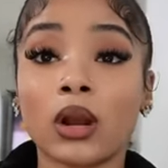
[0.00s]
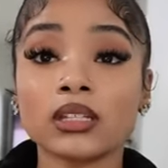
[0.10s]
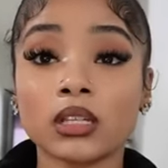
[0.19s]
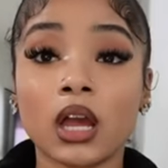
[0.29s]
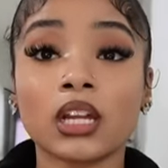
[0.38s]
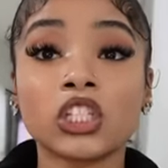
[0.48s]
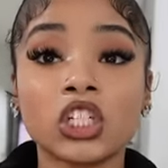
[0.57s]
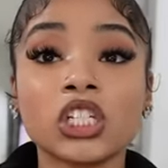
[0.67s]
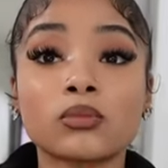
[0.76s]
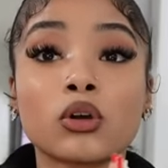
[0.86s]
I tell y'all this
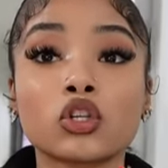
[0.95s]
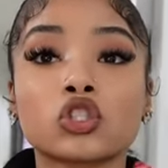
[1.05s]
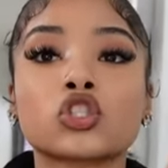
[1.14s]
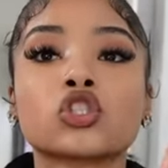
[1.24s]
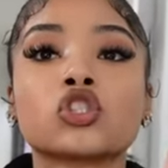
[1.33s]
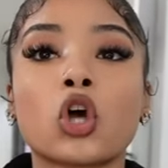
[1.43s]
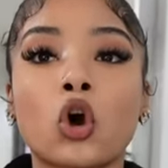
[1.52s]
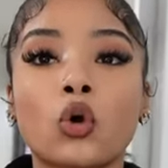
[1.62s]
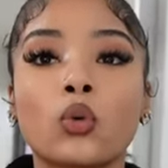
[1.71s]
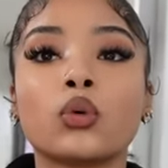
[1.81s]
shit smells
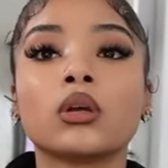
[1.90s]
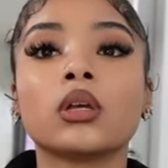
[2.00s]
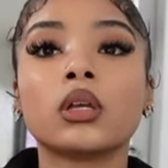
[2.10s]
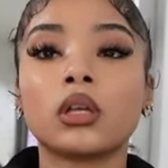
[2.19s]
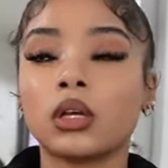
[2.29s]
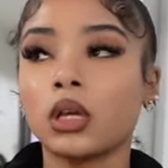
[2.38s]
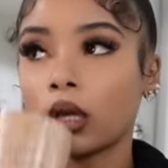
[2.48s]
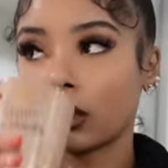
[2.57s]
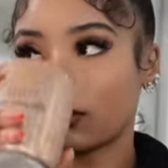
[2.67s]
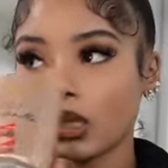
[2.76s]
so
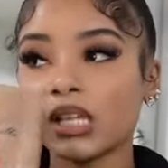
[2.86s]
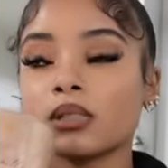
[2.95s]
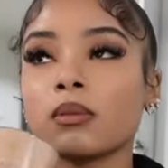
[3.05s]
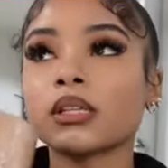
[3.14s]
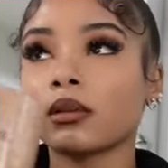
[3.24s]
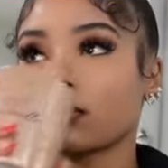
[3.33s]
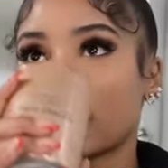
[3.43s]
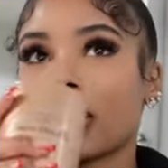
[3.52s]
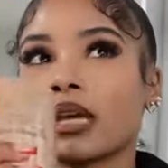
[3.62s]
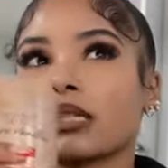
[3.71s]
good. It smells like
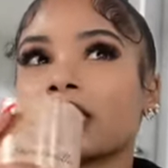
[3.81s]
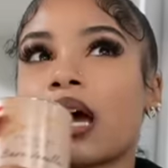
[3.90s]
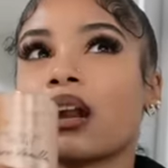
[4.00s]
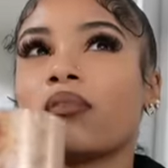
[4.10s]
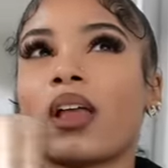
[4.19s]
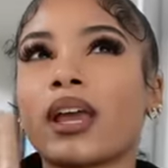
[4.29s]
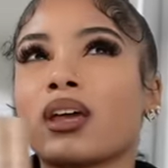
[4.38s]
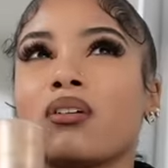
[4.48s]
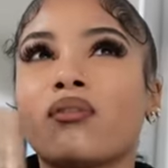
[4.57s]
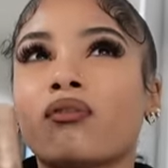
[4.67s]
the inside of like
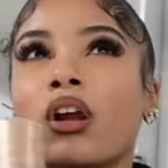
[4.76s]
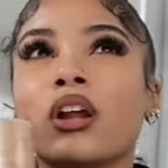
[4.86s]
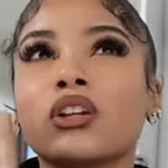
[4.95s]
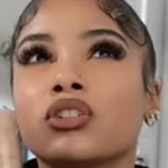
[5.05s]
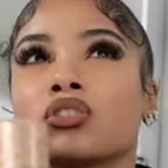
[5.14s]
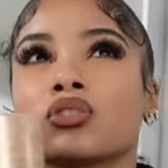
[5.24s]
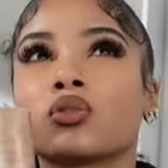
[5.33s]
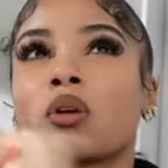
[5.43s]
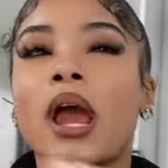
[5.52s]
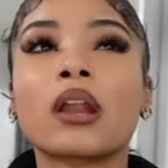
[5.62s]
a furniture
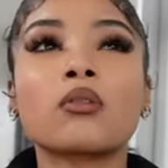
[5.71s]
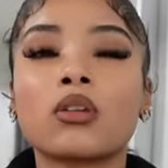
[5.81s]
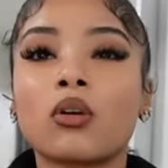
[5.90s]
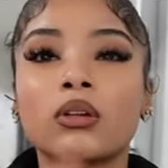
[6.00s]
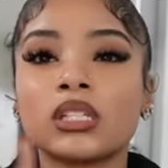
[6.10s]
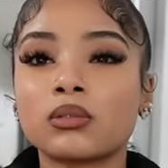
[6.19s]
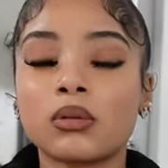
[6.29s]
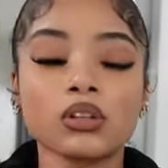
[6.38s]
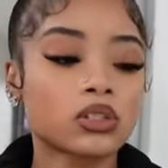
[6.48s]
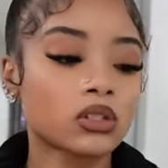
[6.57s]
store. I don't know. This
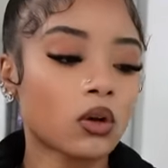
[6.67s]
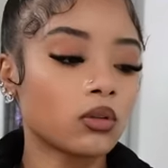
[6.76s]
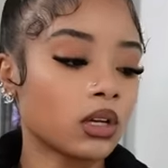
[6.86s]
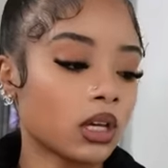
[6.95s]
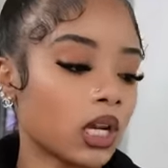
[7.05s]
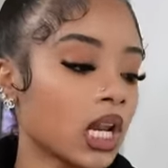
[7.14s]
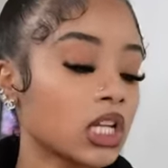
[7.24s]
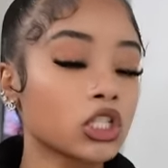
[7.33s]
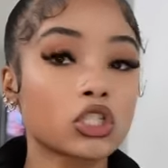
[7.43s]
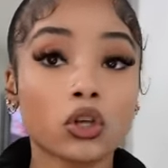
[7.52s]
smells so good. And
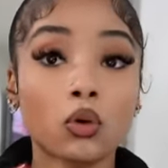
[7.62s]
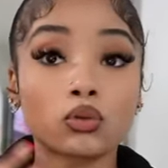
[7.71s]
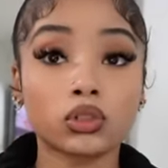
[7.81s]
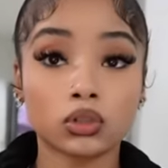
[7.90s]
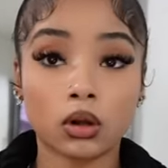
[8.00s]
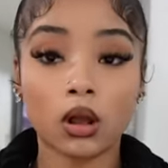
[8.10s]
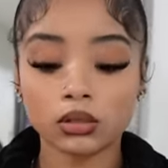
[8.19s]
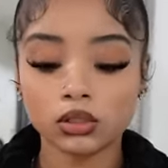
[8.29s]
it's so strong